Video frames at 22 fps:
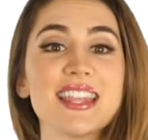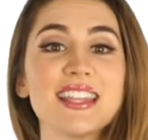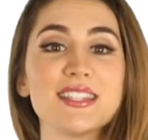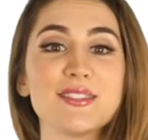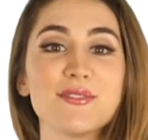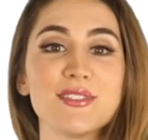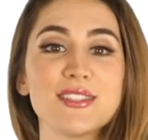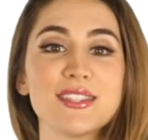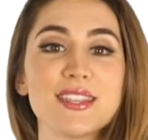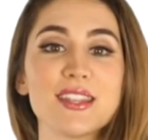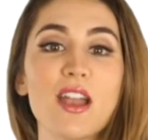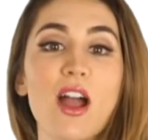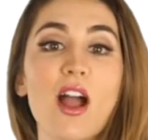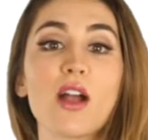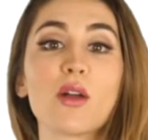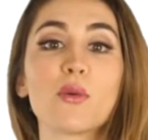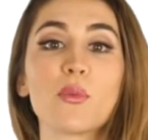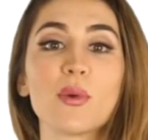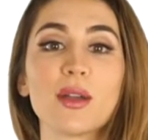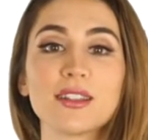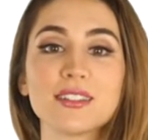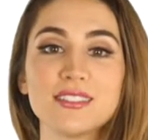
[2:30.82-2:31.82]
let's visit our
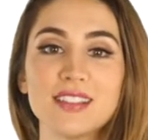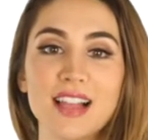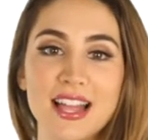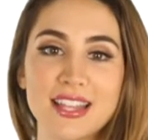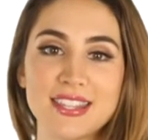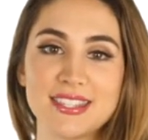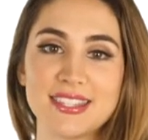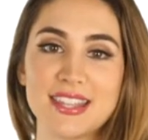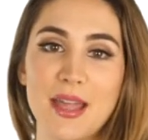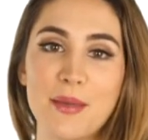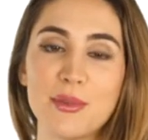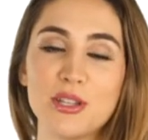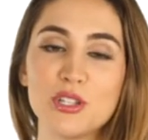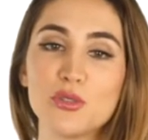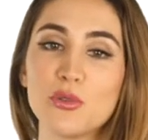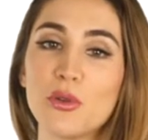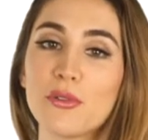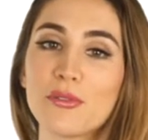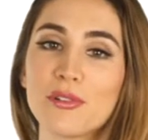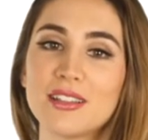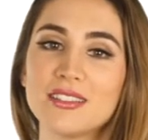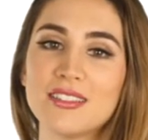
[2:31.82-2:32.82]
world-class diamond
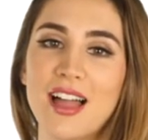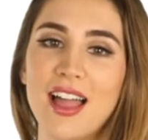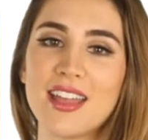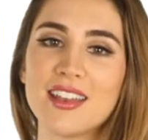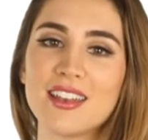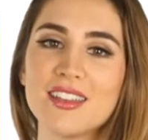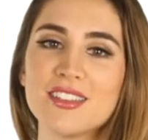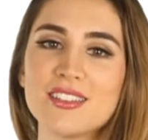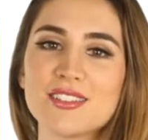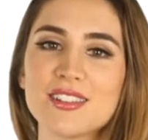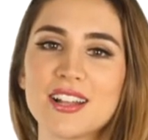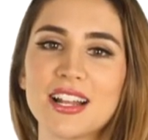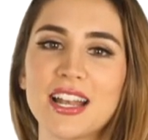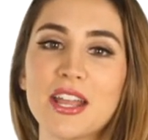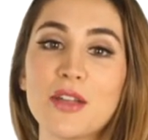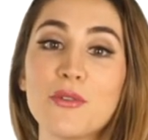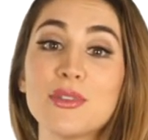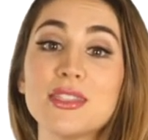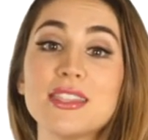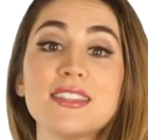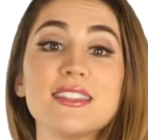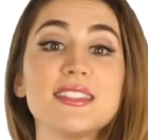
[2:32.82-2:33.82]
jewelry line, starting
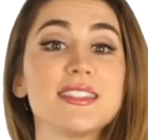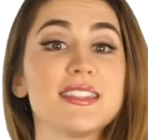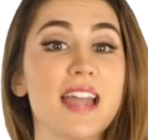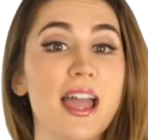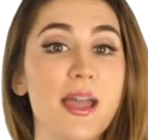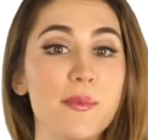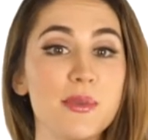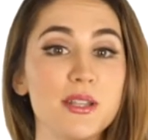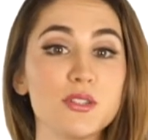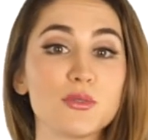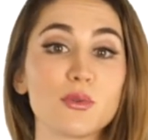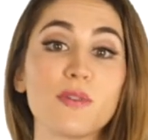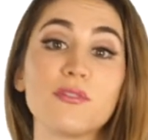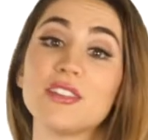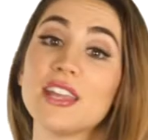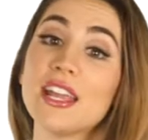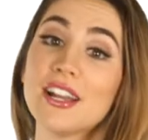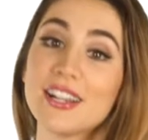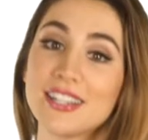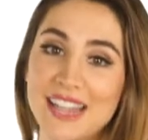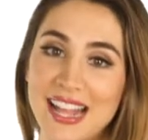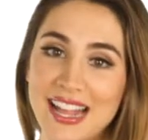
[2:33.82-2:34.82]
with this diamond Riviera